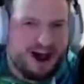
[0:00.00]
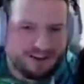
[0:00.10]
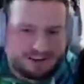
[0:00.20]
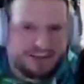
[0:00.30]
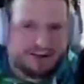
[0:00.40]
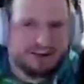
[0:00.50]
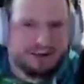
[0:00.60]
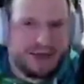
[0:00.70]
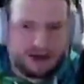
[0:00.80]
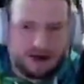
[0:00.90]
until
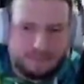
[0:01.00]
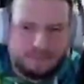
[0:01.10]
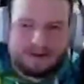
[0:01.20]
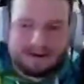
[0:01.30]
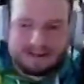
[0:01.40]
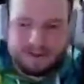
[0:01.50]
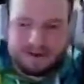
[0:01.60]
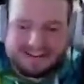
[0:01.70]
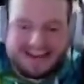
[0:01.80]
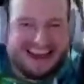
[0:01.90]
you get comp mode at least once.